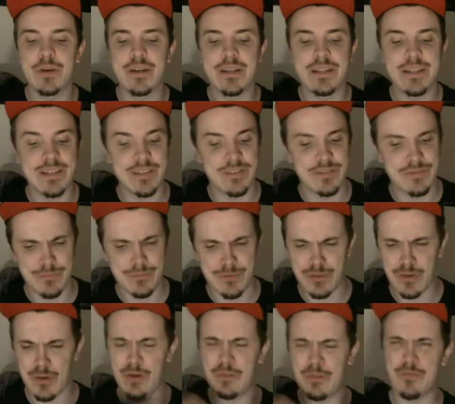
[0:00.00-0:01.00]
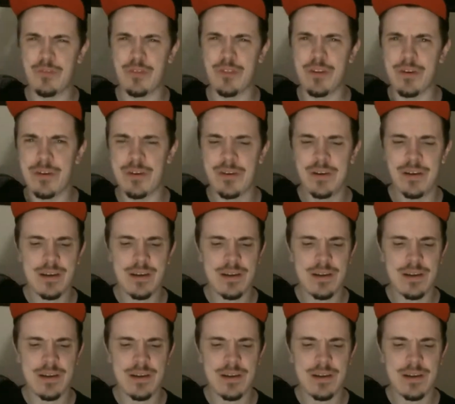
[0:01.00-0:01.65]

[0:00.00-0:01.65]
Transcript: And yes, sorry for the